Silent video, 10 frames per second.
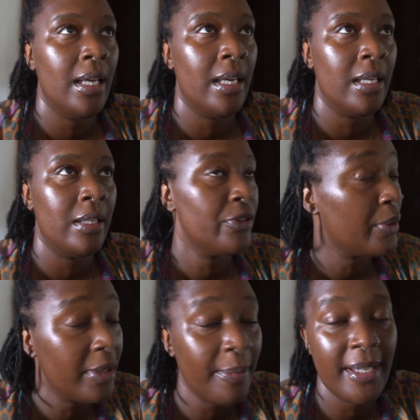and
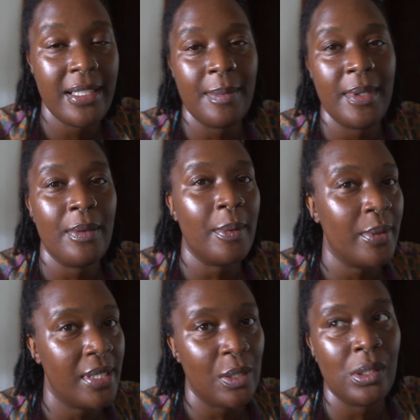during the pandemic, we
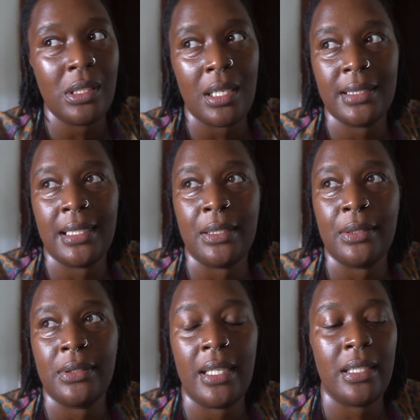were still in lockdown.
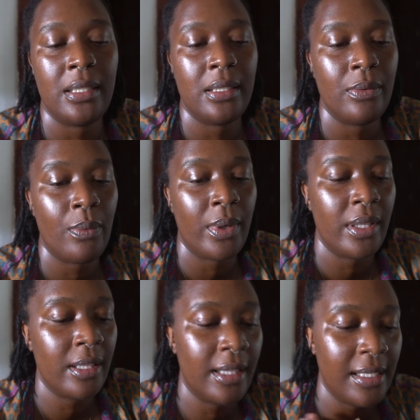And one
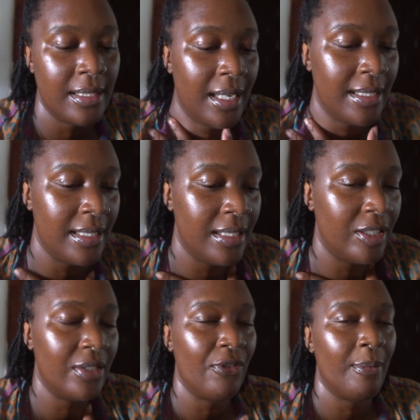of the things that I did
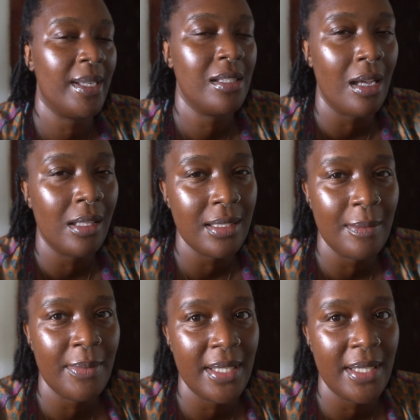just for my solace and